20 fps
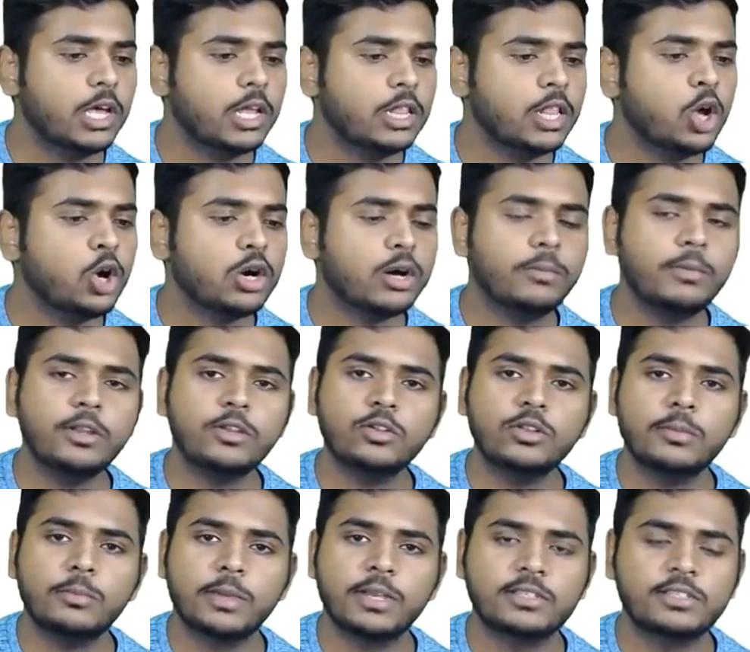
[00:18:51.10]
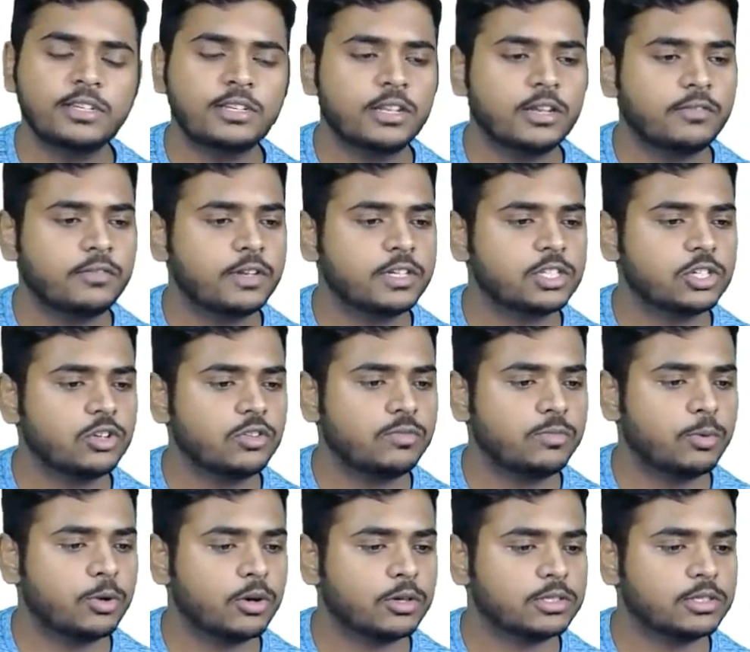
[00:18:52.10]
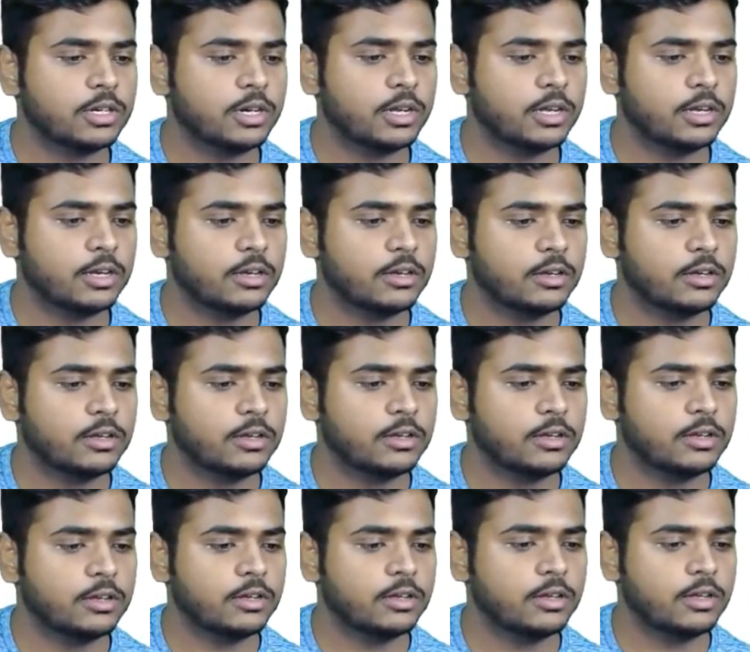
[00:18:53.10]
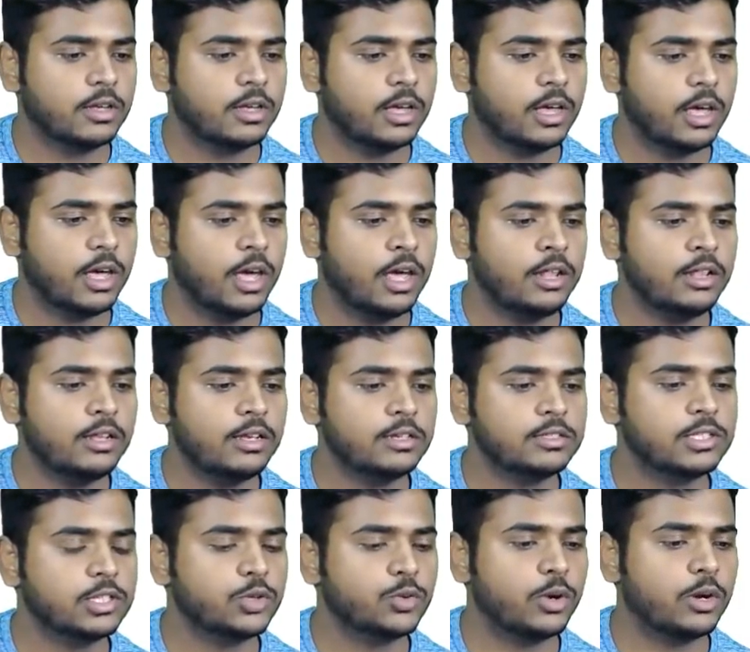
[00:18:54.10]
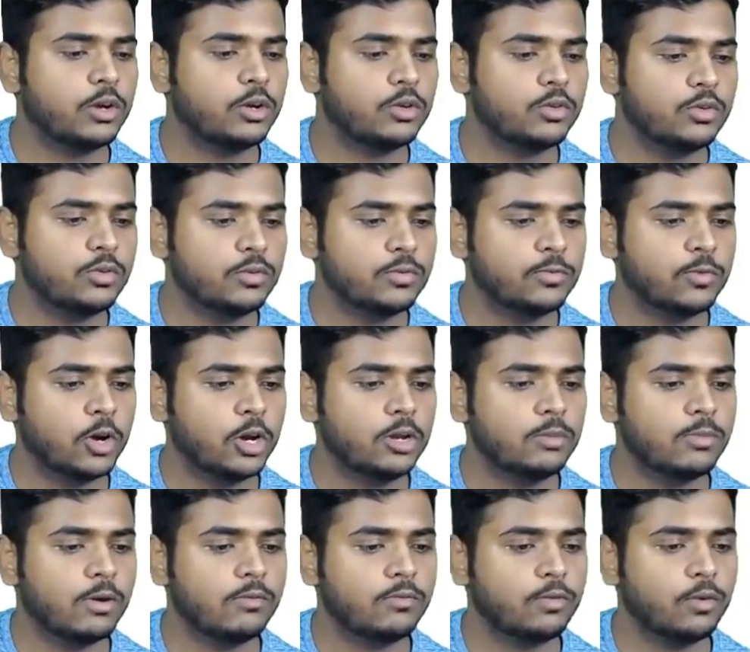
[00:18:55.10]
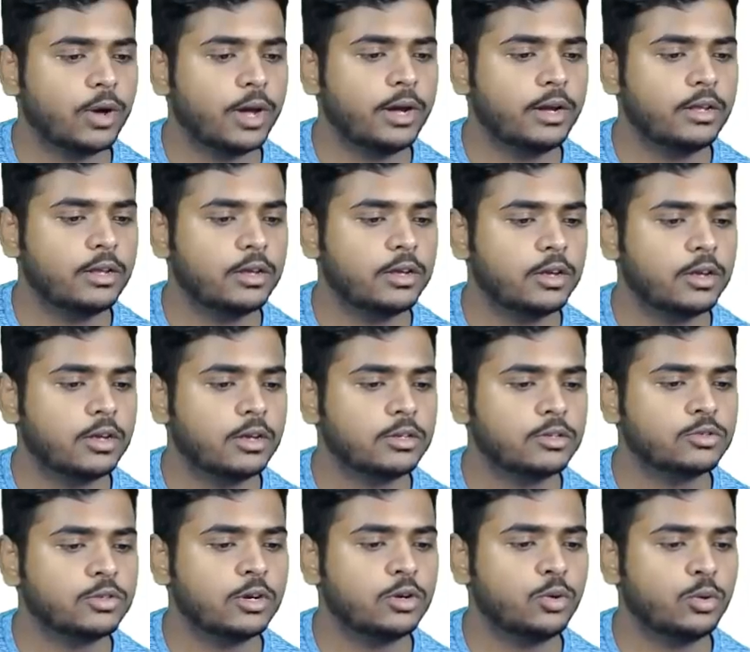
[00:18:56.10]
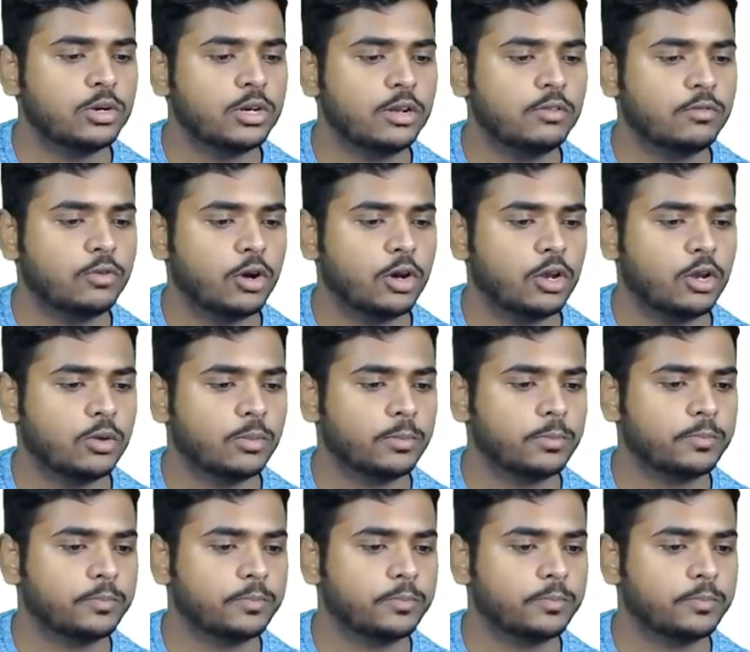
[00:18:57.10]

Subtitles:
Now coming to the basic definition of porosity. N is equal to volume of void to the total volume.